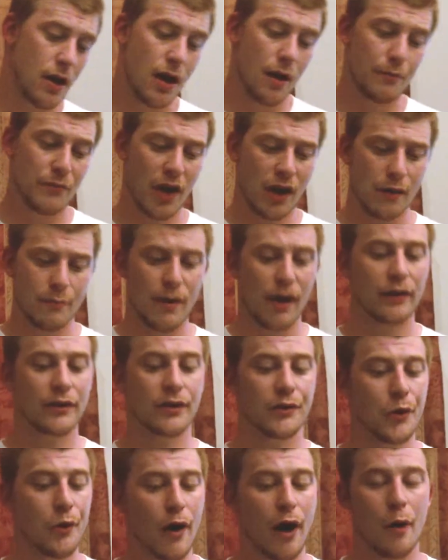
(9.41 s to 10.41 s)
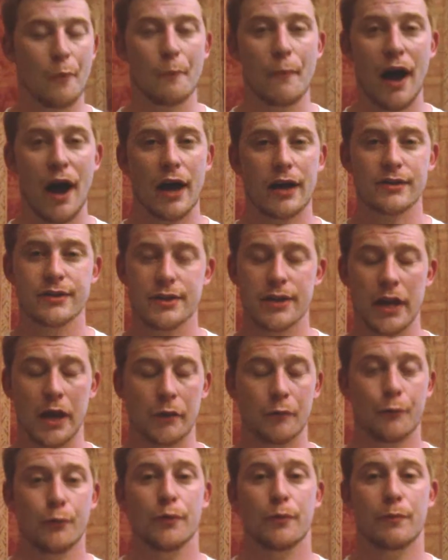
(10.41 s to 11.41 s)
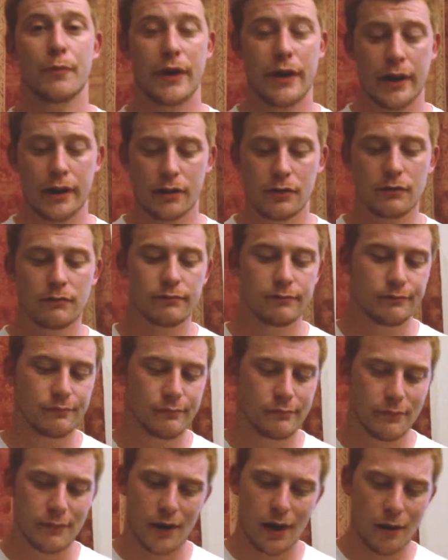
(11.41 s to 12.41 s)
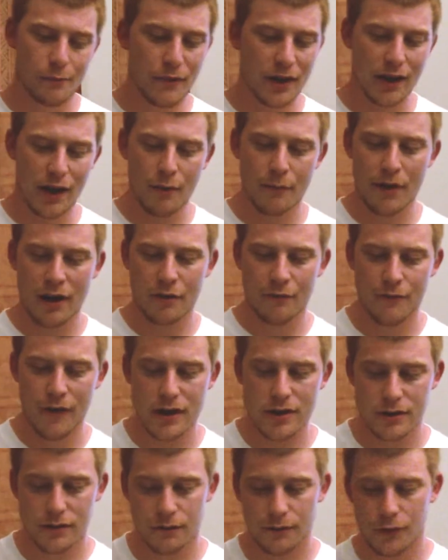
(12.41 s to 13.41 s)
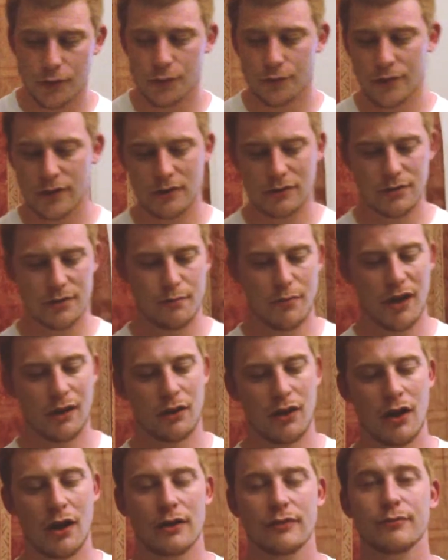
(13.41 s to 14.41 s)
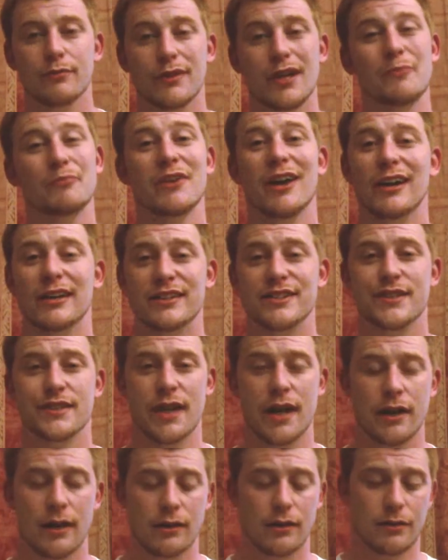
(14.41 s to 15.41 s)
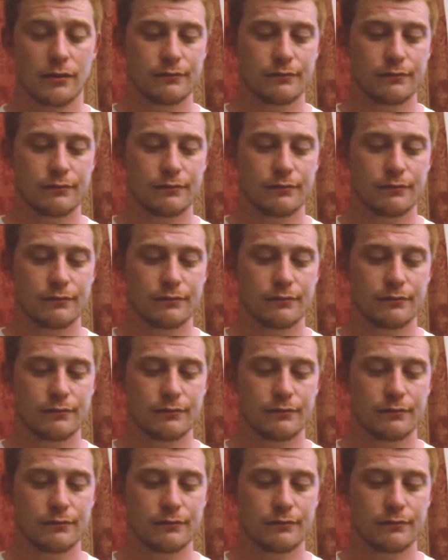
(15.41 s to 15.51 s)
I'm not about to go out and buy a snake for a pet. I mean, I may have faced a few fears in my life, but I'm not insane.